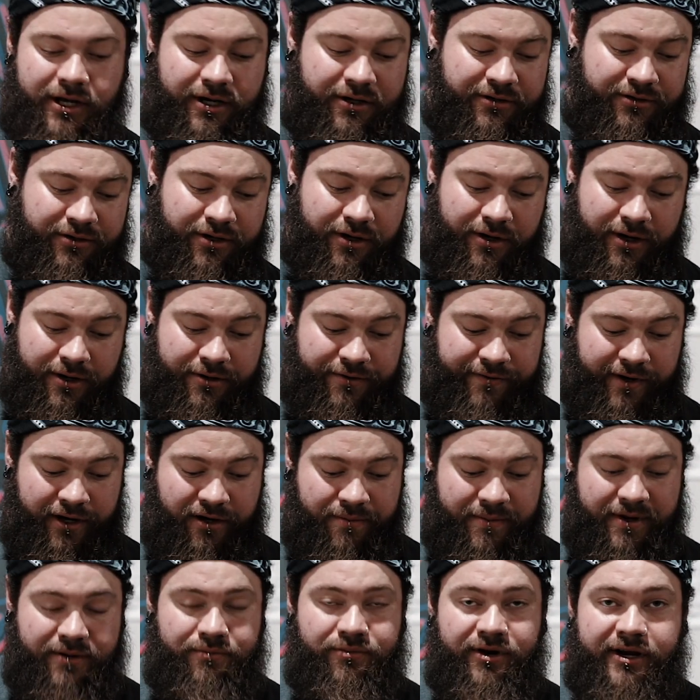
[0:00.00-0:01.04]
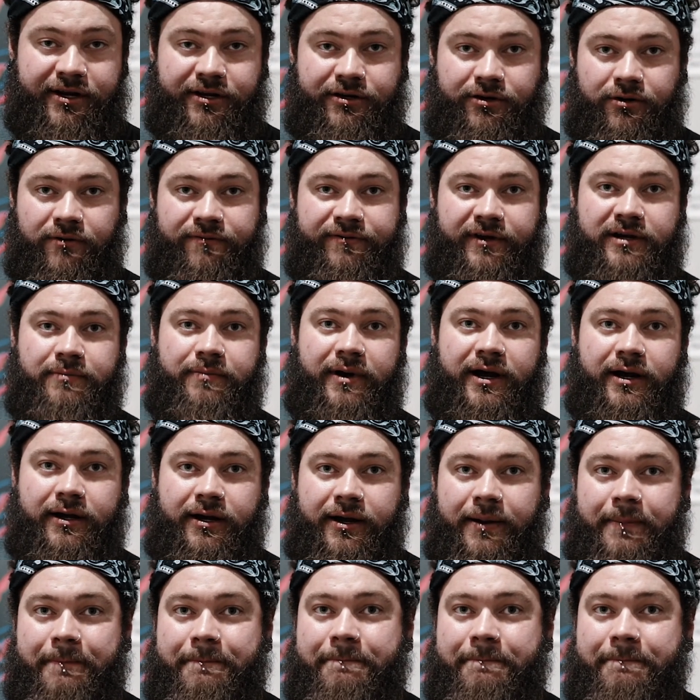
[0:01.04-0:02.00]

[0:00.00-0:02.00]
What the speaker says: So I would recommend bringing your feet back.